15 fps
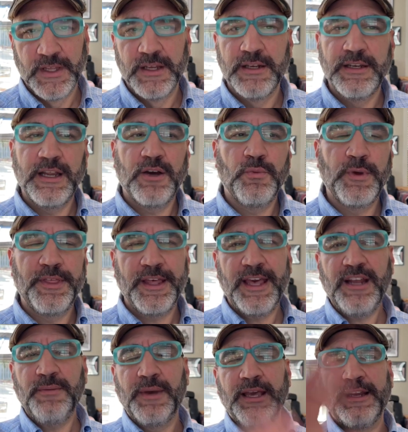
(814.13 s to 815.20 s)
Now with
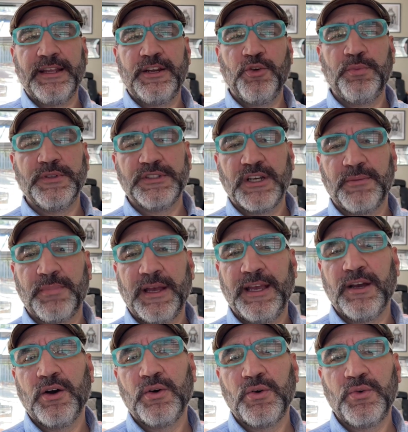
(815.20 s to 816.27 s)
Animate, it opens up a
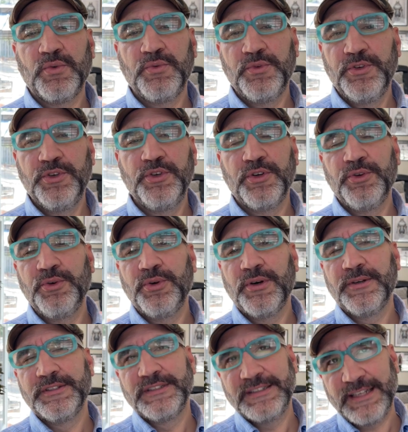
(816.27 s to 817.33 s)
whole new
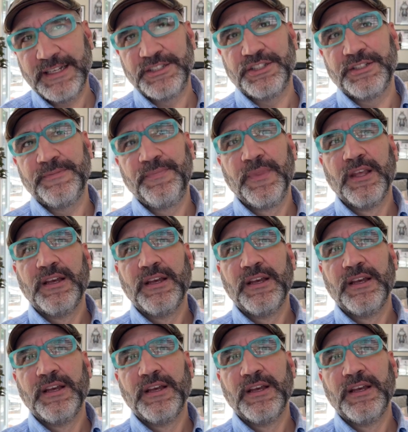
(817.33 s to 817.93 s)
section